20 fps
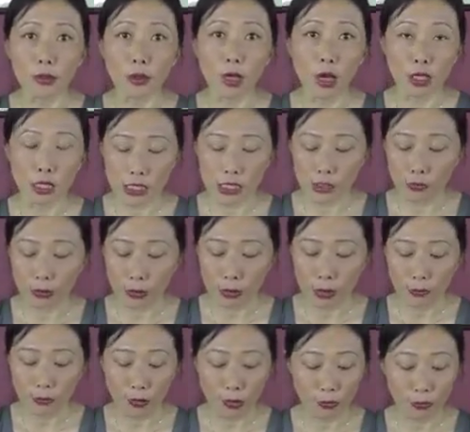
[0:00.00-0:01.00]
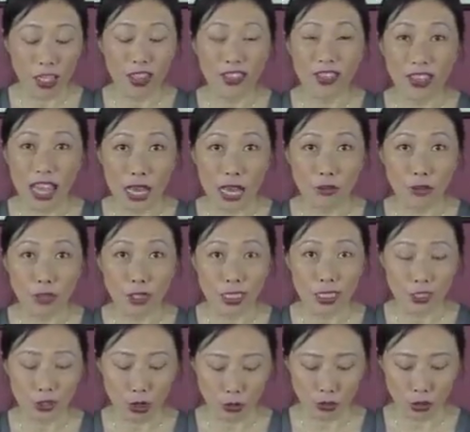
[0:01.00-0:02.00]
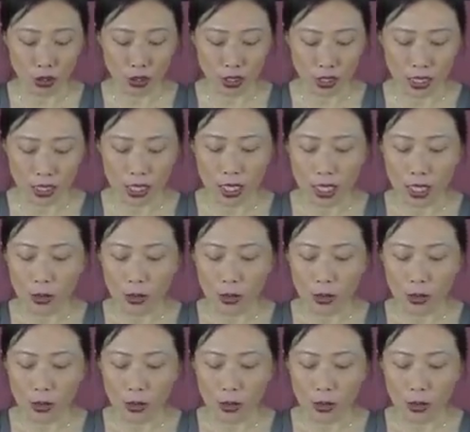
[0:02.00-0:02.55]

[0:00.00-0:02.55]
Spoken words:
products of up to 50,000 donors,